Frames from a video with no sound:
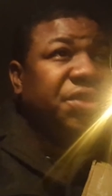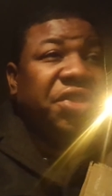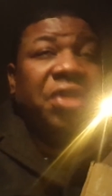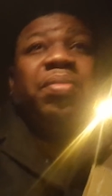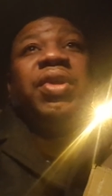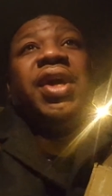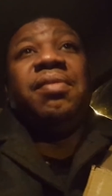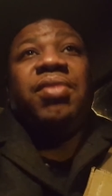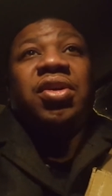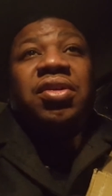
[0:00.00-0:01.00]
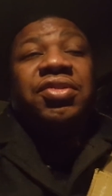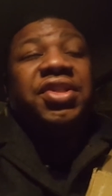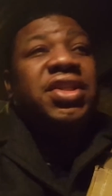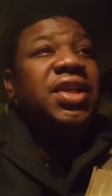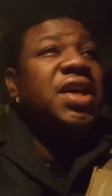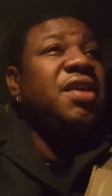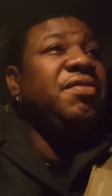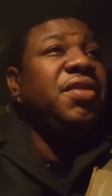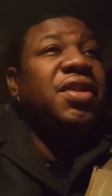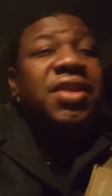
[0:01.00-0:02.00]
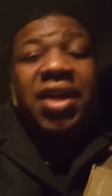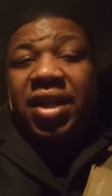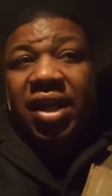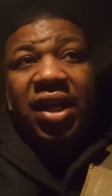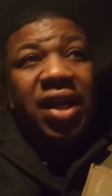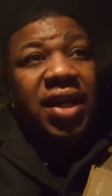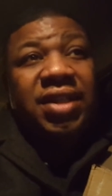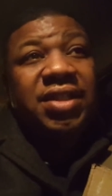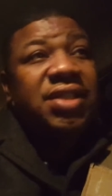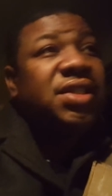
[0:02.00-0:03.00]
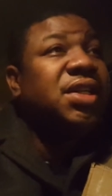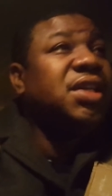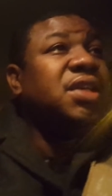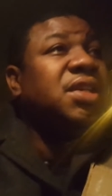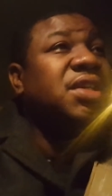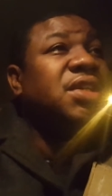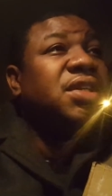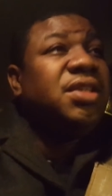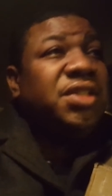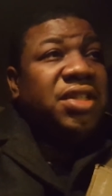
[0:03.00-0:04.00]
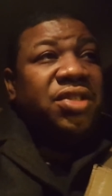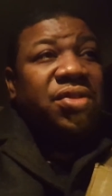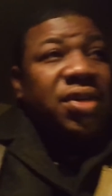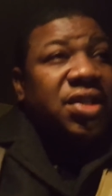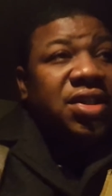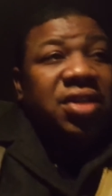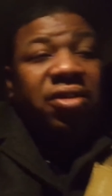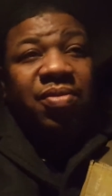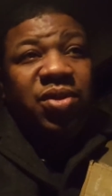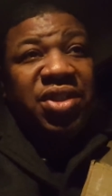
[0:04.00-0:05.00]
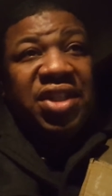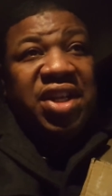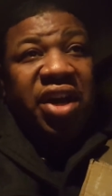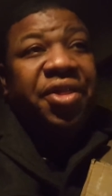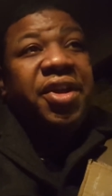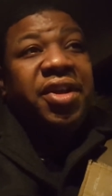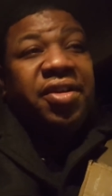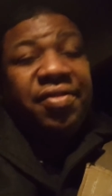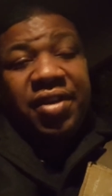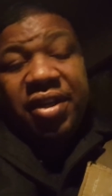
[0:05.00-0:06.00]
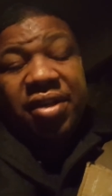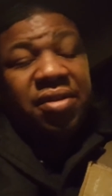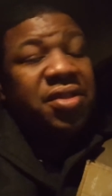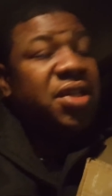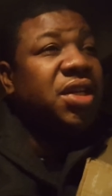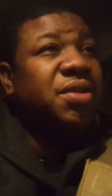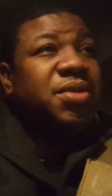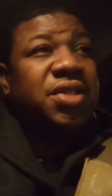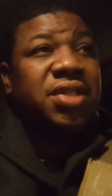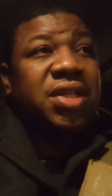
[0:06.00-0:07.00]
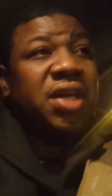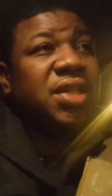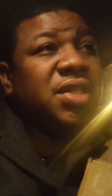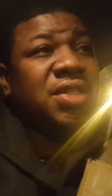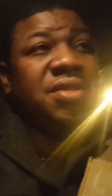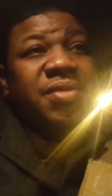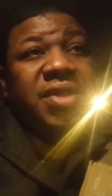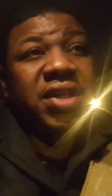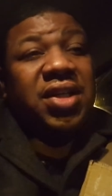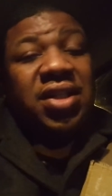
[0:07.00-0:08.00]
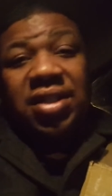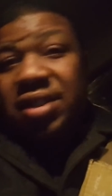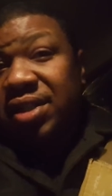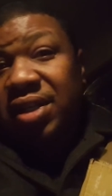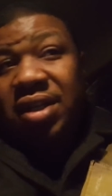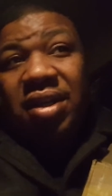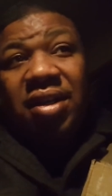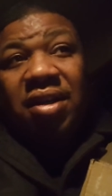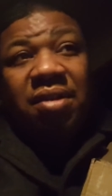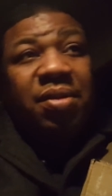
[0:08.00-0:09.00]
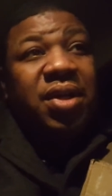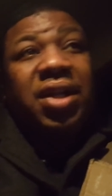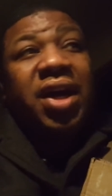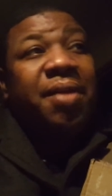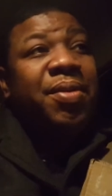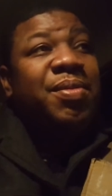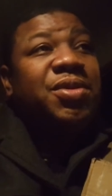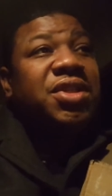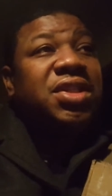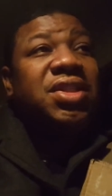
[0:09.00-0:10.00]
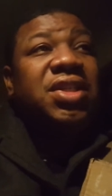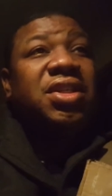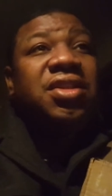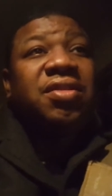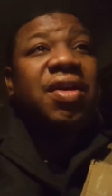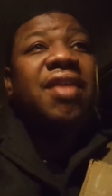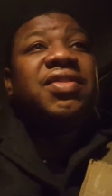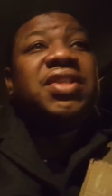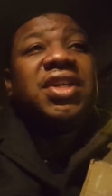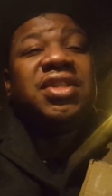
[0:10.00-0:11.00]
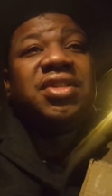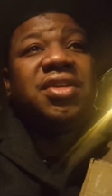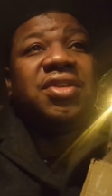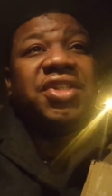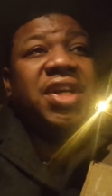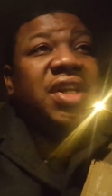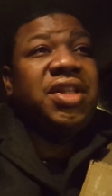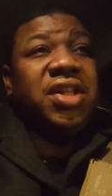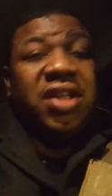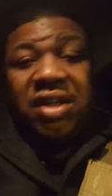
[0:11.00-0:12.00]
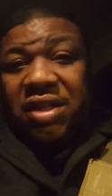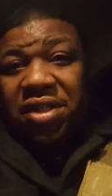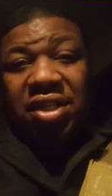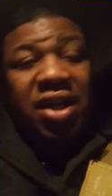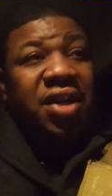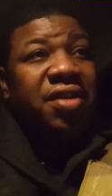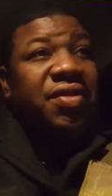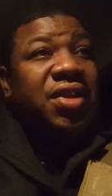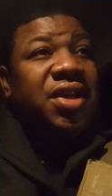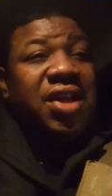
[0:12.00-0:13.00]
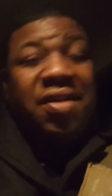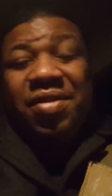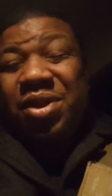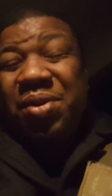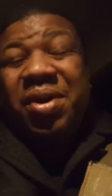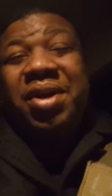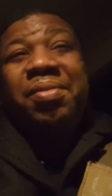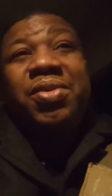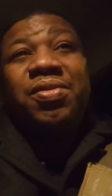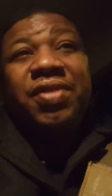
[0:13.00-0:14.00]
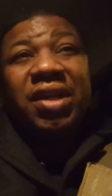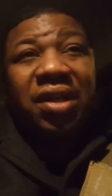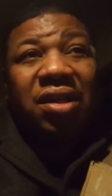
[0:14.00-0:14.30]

she played ball. She did everything they asked. She dressed in almost nothing in her videos. And it was just like, this is ridiculous. But a lot of people just didn't gravitate to her. She had the look. She had everything. They even threw her in a movie.